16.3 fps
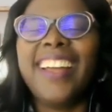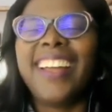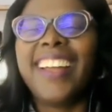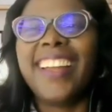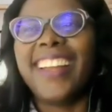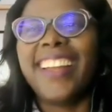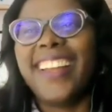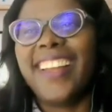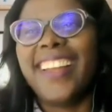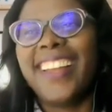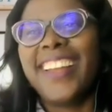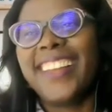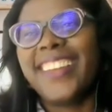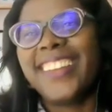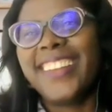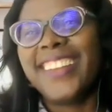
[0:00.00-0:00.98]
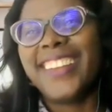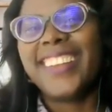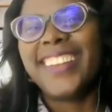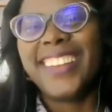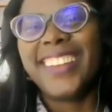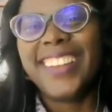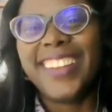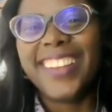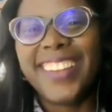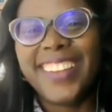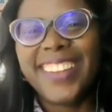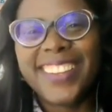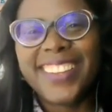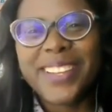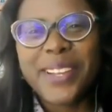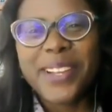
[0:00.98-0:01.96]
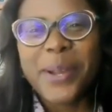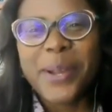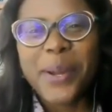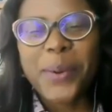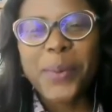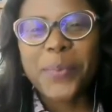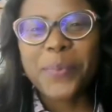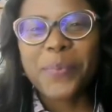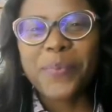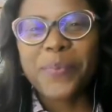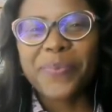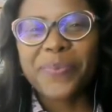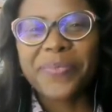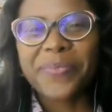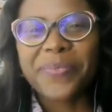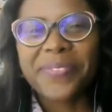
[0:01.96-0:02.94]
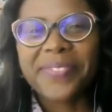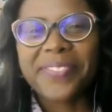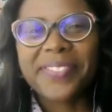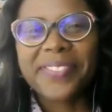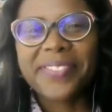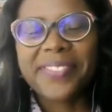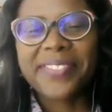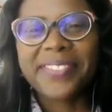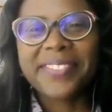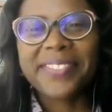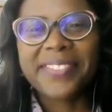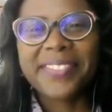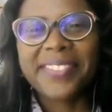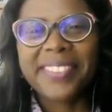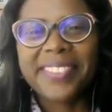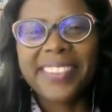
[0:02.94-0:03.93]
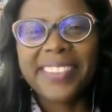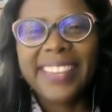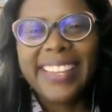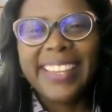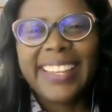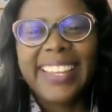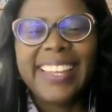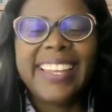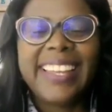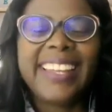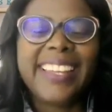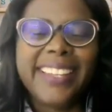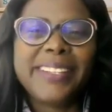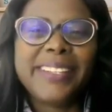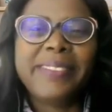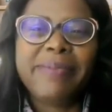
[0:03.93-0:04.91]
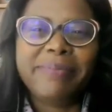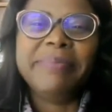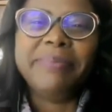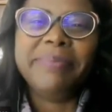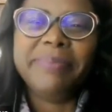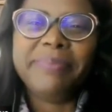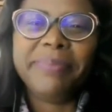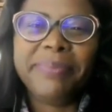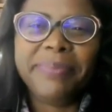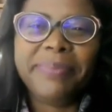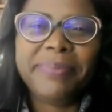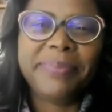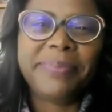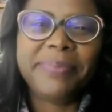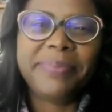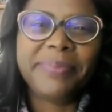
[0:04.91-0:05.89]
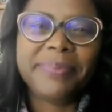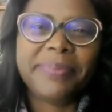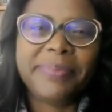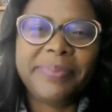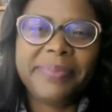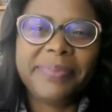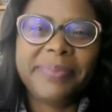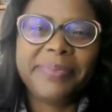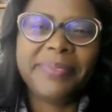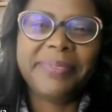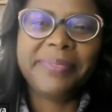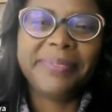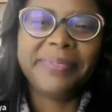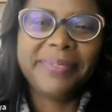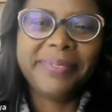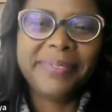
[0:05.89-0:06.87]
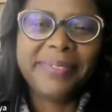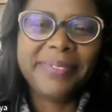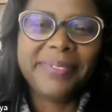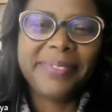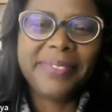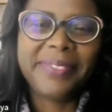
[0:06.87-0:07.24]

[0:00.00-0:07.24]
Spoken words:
[no speech]